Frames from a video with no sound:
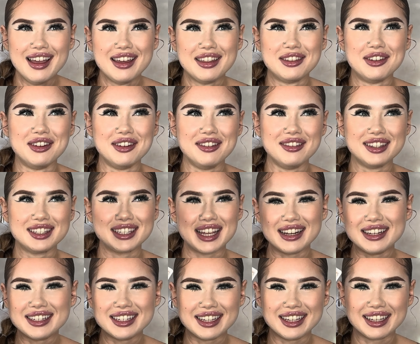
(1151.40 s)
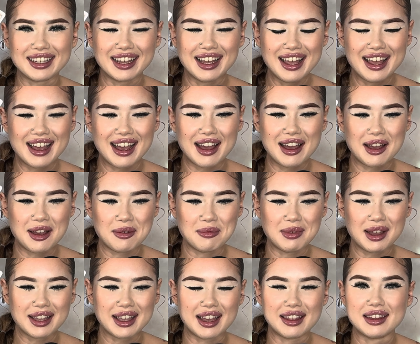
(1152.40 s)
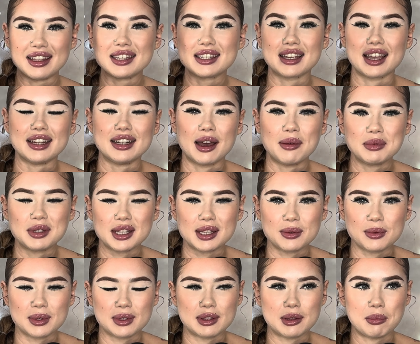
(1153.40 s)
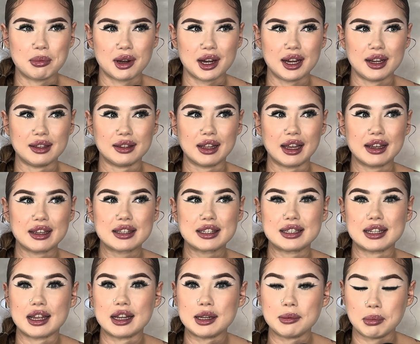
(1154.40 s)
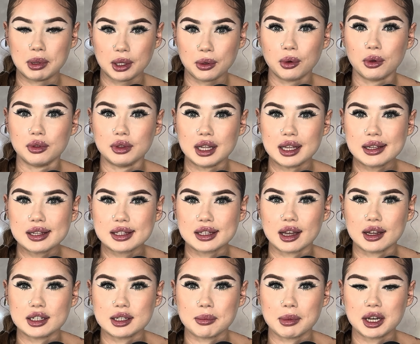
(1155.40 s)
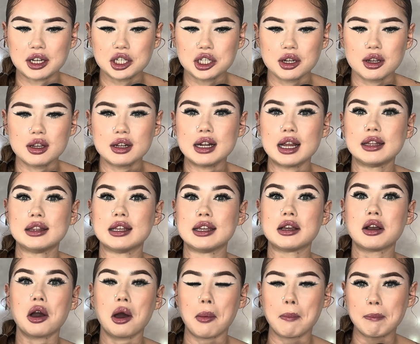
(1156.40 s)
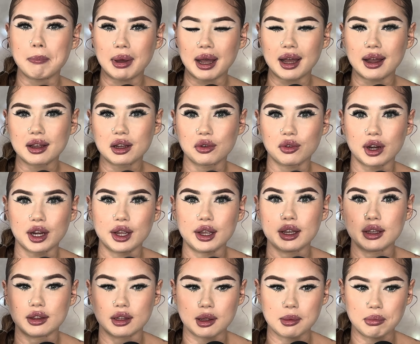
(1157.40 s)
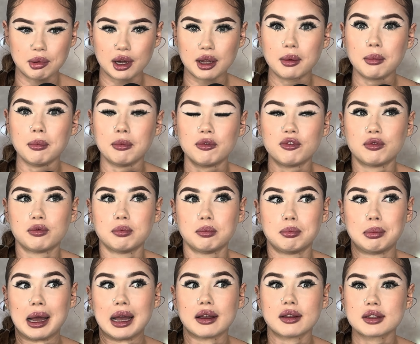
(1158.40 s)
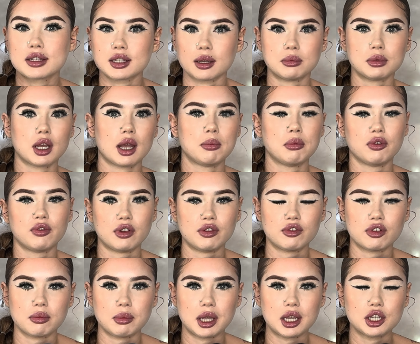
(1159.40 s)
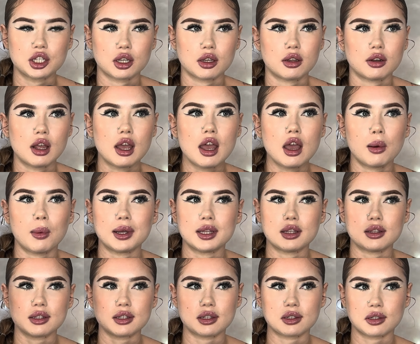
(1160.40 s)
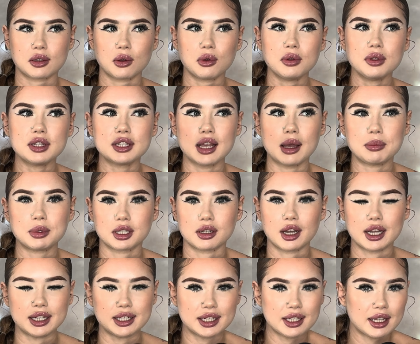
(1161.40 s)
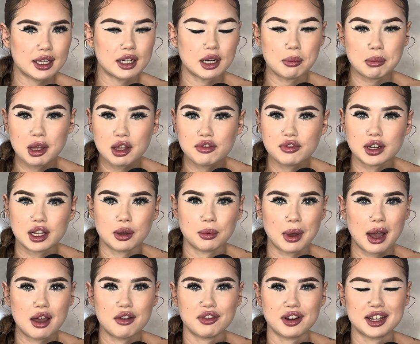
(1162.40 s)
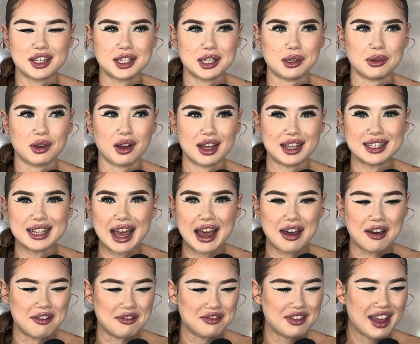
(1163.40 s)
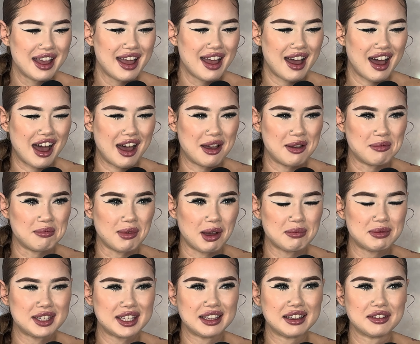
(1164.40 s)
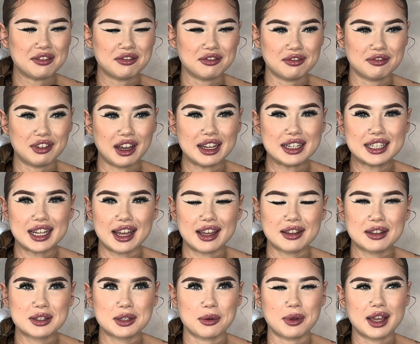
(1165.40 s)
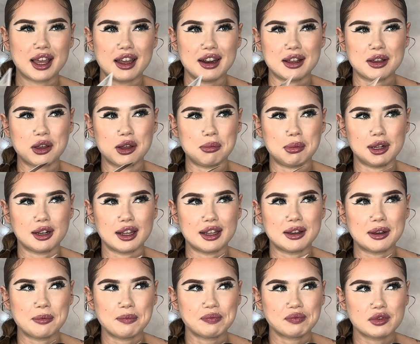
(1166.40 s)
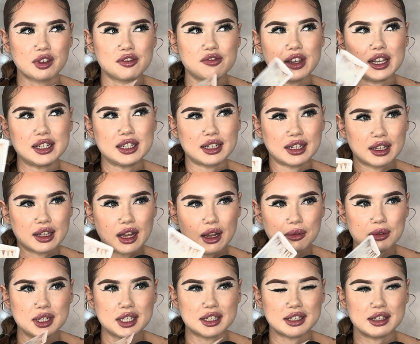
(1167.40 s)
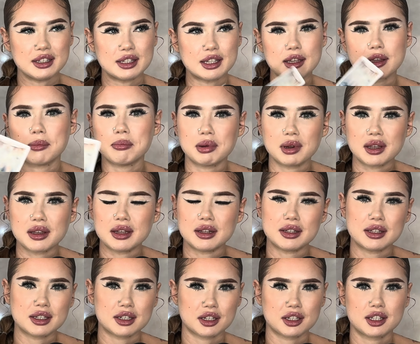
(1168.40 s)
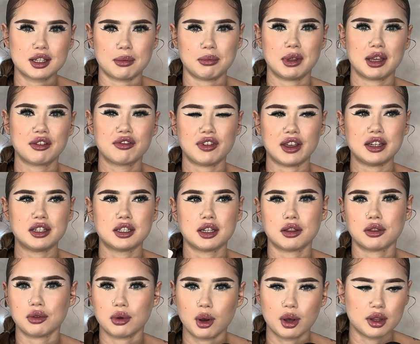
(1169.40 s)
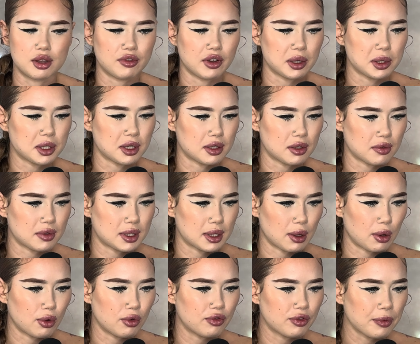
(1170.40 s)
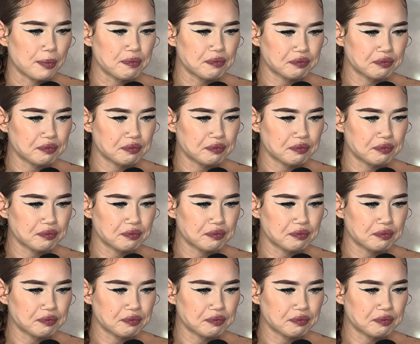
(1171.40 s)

through sending again the synapses within the brain that extend beyond this third dimension, and they come back, right? And they bring back some type of information, whether this is a concept, an idea, an epiphany, whatever it is that you guys have. I'm seeing vertex, so again, it could be like fated encounters. It could bring in just something fated through other versions of self.